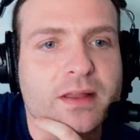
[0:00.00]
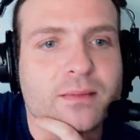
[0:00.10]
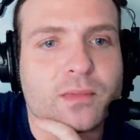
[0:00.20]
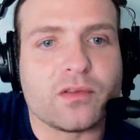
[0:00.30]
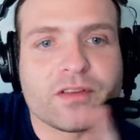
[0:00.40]
the
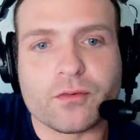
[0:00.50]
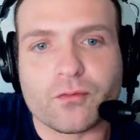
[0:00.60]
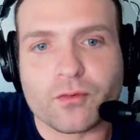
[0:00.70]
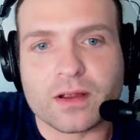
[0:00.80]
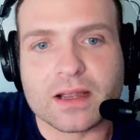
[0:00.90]
movie
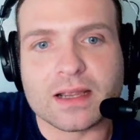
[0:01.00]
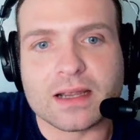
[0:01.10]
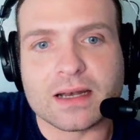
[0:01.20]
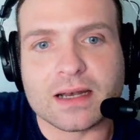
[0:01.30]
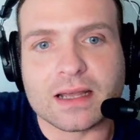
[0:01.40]

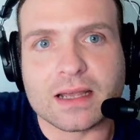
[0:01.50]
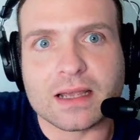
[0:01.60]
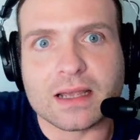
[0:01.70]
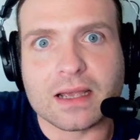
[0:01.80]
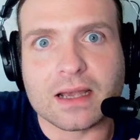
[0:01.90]

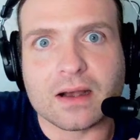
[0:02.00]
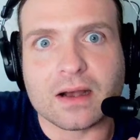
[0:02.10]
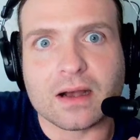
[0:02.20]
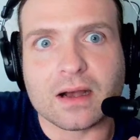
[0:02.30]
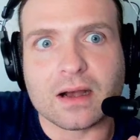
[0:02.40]
really
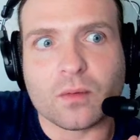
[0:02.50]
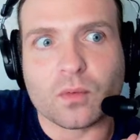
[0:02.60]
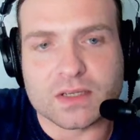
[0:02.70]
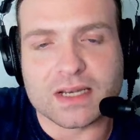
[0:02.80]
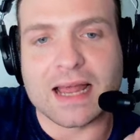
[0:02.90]

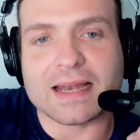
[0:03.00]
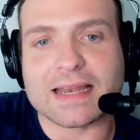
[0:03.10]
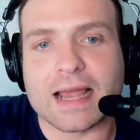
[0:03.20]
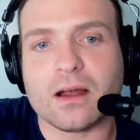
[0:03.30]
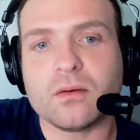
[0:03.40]
was let
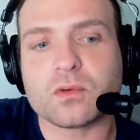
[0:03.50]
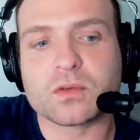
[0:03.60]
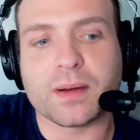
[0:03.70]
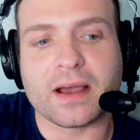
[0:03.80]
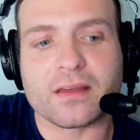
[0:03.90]
down, was
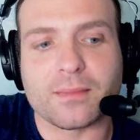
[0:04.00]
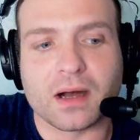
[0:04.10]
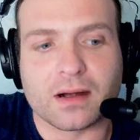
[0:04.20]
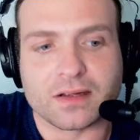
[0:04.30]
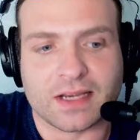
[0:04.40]
by the
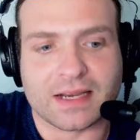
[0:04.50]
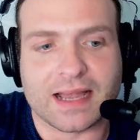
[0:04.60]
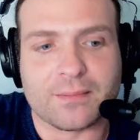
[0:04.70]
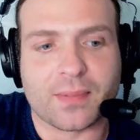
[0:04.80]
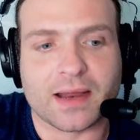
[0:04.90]
marketing
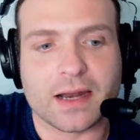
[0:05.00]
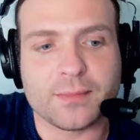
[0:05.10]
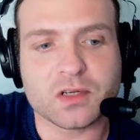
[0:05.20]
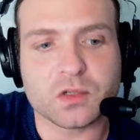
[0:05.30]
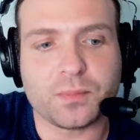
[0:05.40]
campaign. Let
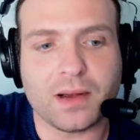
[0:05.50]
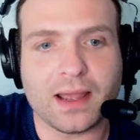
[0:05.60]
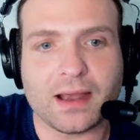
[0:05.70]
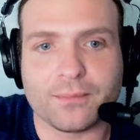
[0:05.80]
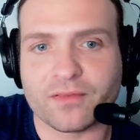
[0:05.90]
me just
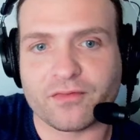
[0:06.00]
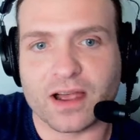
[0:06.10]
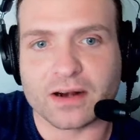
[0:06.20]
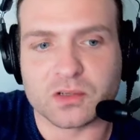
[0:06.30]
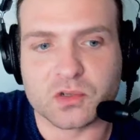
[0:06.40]
play up the
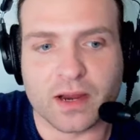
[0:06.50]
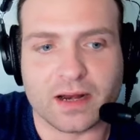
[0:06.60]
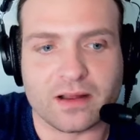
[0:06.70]
final trailer